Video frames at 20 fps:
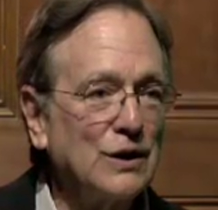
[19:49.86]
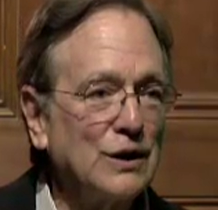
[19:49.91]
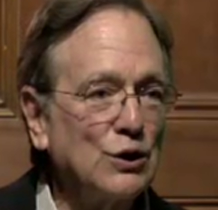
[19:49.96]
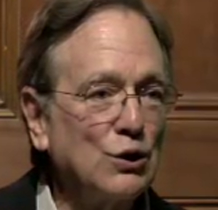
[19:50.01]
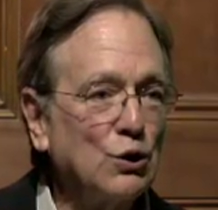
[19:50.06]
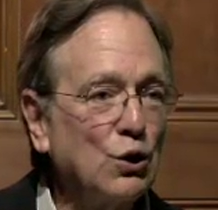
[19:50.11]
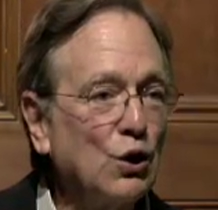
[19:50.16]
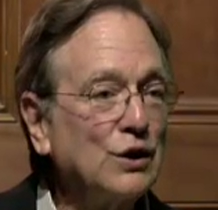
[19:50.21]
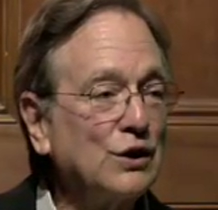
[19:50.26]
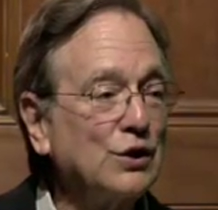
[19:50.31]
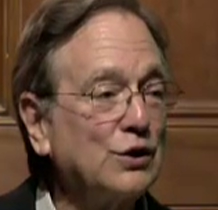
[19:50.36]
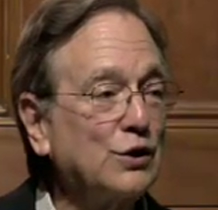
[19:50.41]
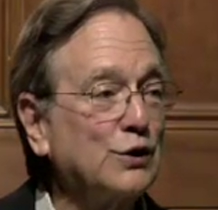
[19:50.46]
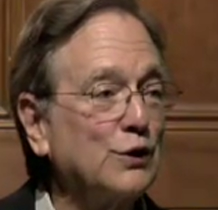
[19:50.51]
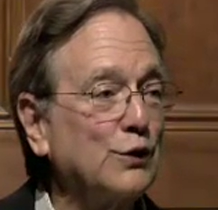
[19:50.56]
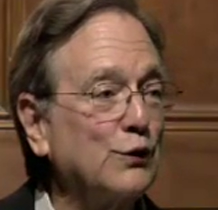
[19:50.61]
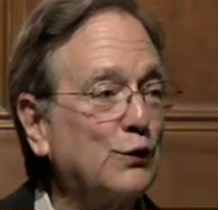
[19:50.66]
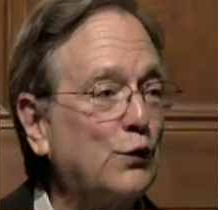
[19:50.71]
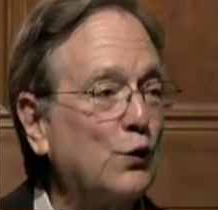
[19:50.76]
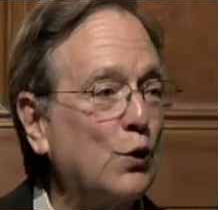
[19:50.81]
looks
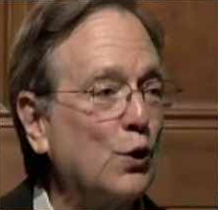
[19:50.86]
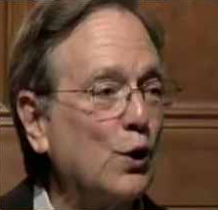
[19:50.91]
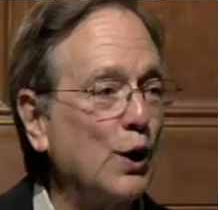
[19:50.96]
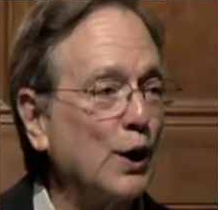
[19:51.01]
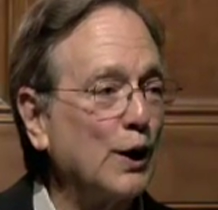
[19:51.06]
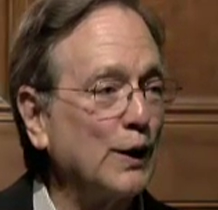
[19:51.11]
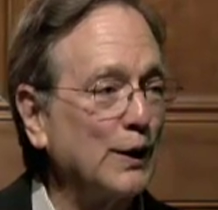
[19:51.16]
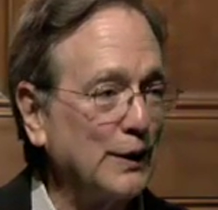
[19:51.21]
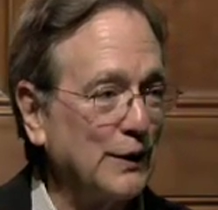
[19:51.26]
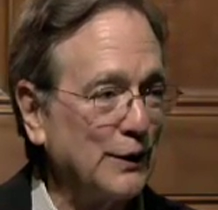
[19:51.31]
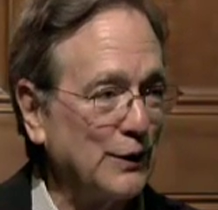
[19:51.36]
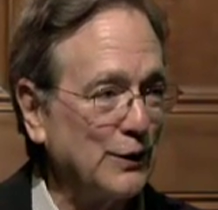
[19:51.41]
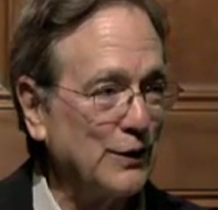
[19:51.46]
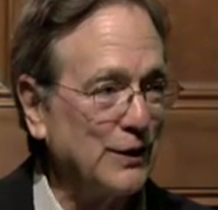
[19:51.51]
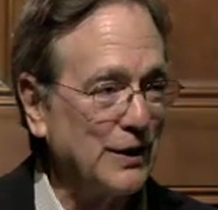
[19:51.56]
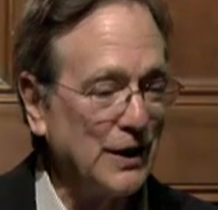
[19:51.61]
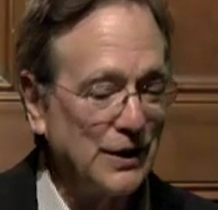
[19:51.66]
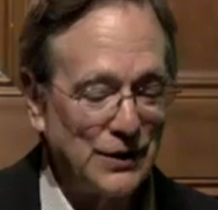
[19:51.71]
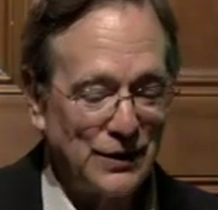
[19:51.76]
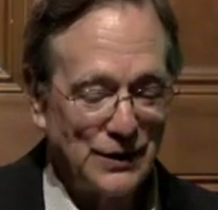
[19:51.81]
for
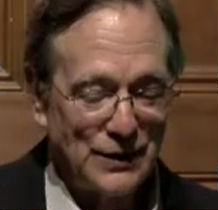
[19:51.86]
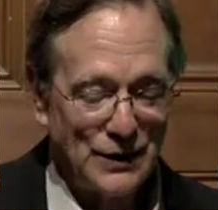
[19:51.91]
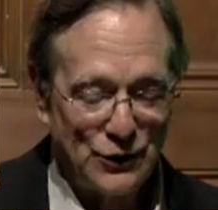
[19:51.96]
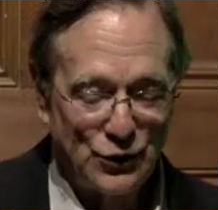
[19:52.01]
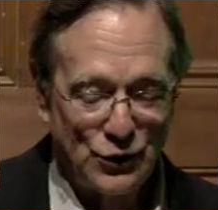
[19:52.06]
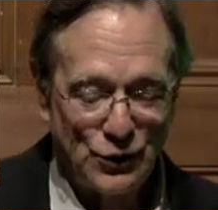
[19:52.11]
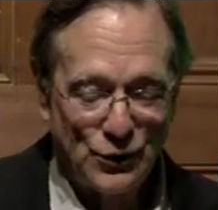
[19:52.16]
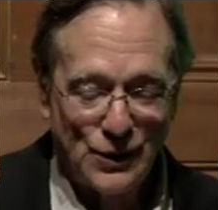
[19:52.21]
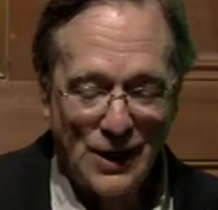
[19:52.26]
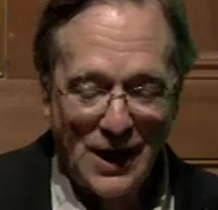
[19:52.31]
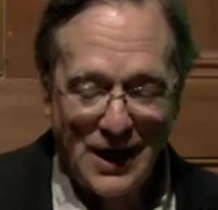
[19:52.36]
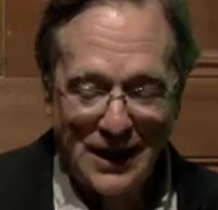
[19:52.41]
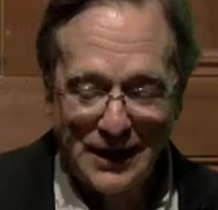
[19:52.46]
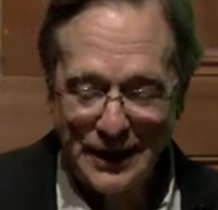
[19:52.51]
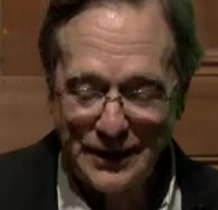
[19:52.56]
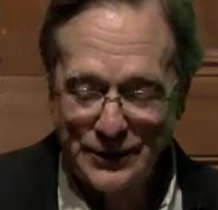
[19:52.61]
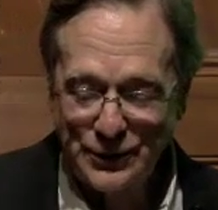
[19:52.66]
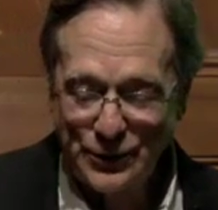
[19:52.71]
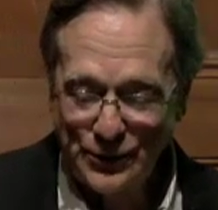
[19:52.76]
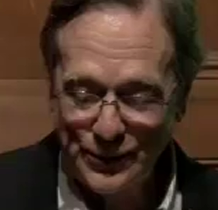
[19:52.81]
this
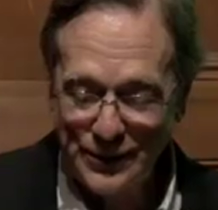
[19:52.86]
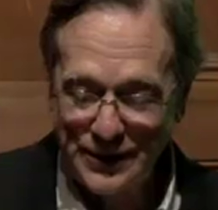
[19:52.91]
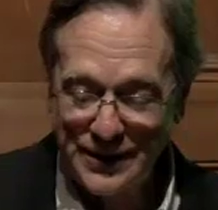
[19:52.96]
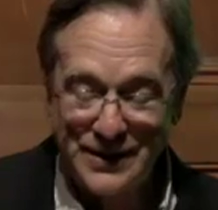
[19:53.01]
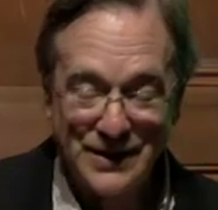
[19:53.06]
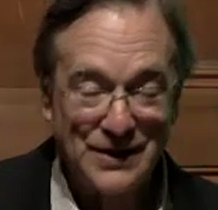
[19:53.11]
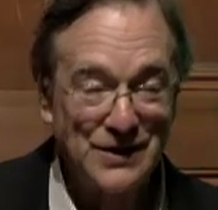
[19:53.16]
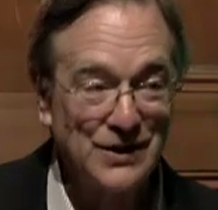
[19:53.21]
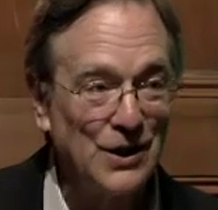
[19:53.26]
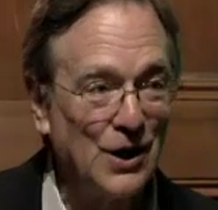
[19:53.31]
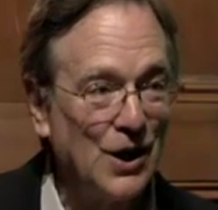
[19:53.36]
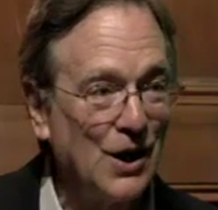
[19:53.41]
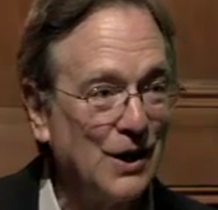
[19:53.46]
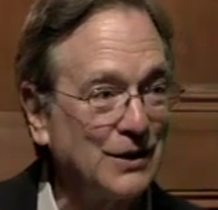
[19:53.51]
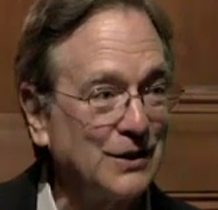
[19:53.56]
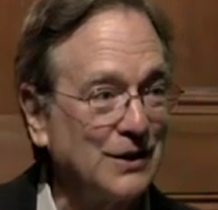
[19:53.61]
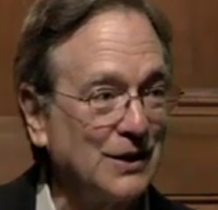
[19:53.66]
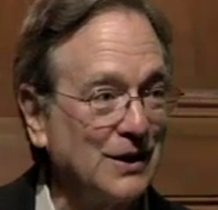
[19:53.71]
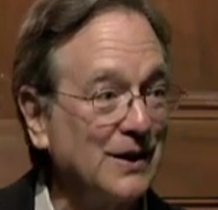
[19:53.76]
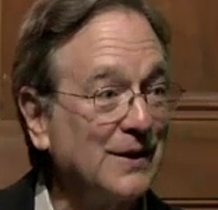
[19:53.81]
Shukaletuda, this
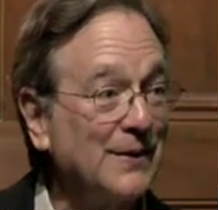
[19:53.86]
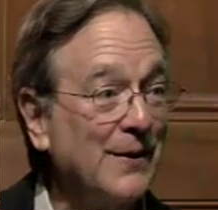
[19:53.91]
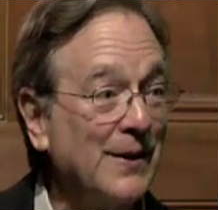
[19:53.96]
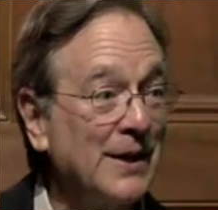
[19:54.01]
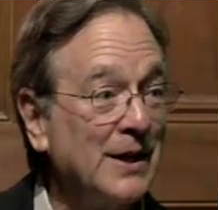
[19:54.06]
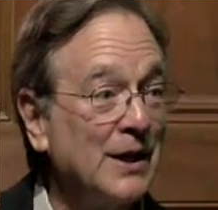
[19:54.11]
gardener,